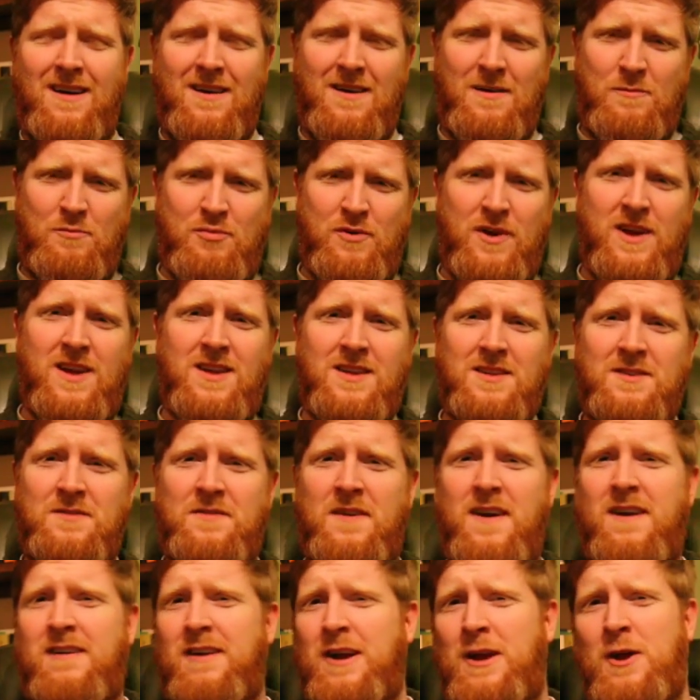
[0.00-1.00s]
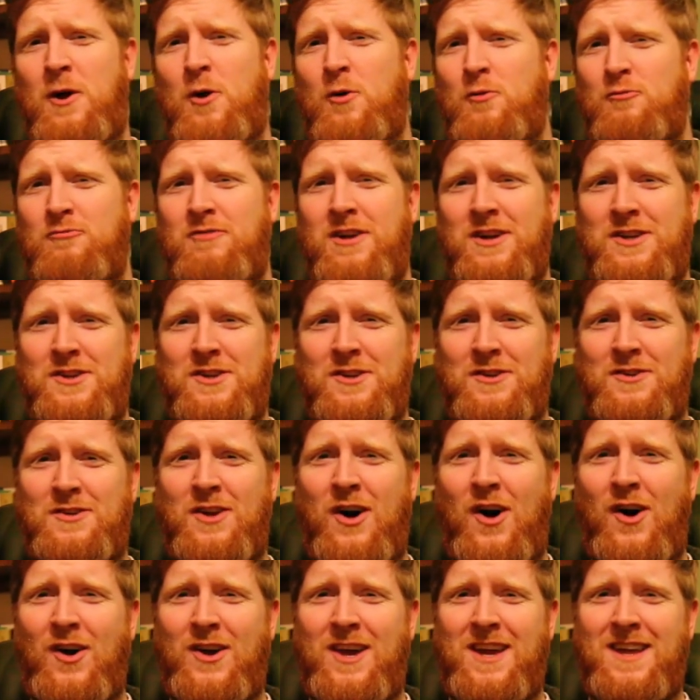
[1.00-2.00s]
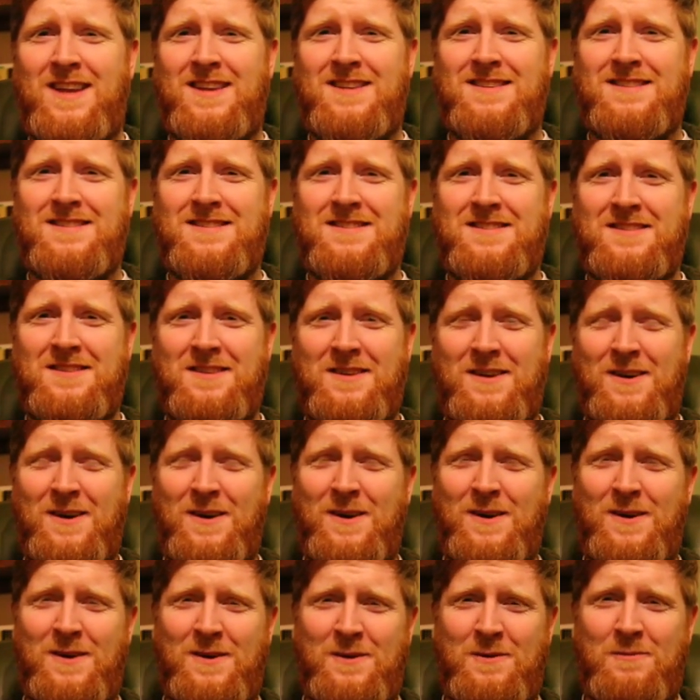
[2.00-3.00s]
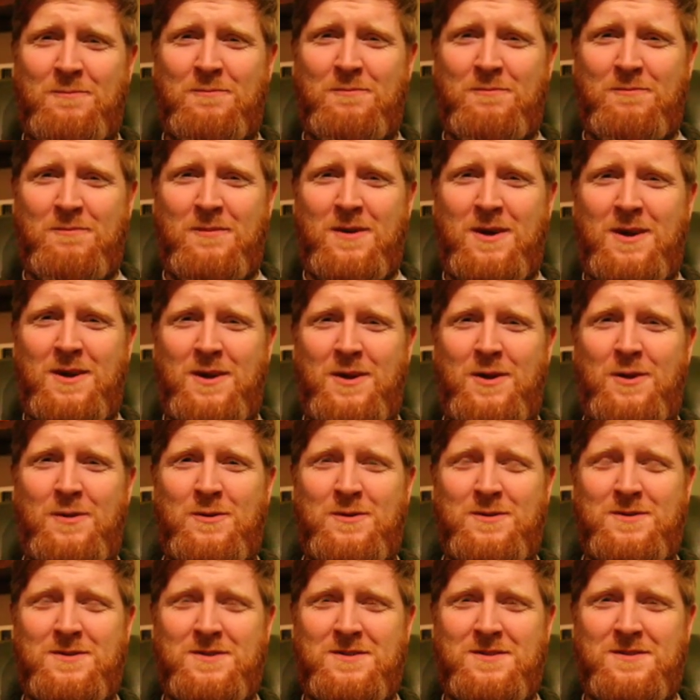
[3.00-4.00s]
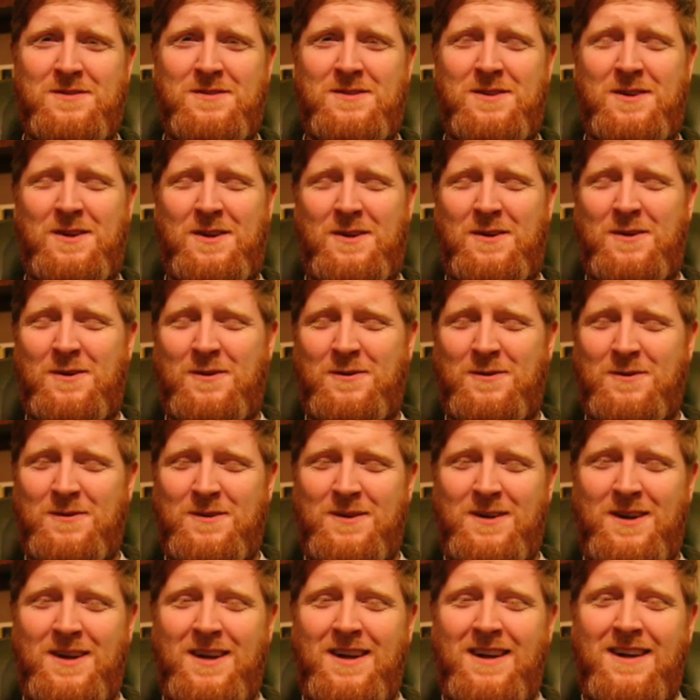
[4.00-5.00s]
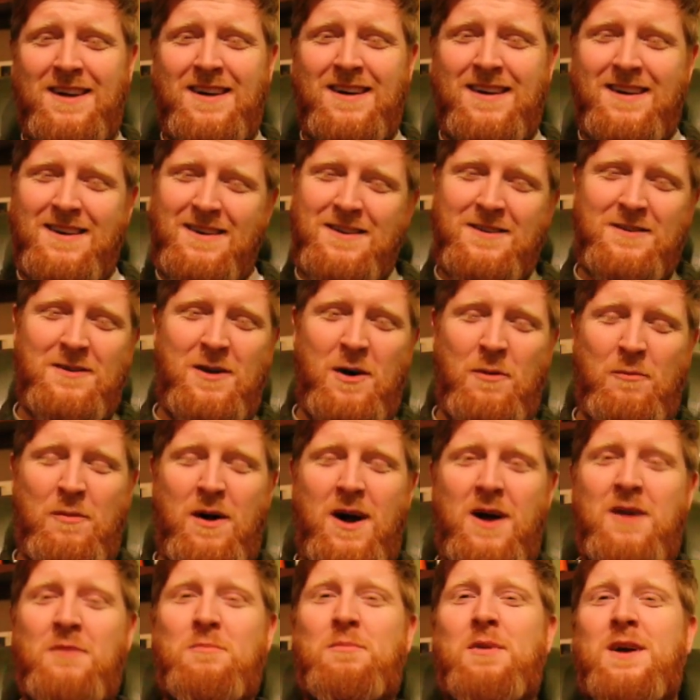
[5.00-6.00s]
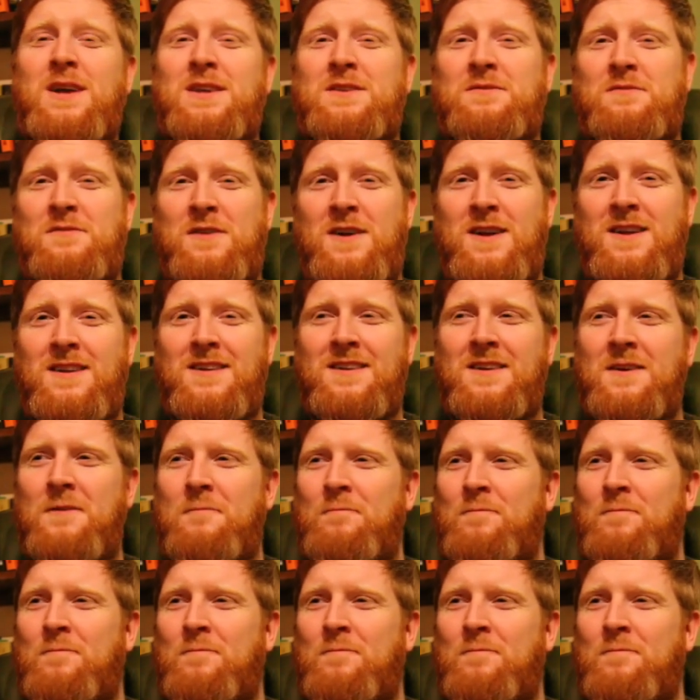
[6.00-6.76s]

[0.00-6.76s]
Britain's very own Richard Dawkins, who's, you know, not my best friend.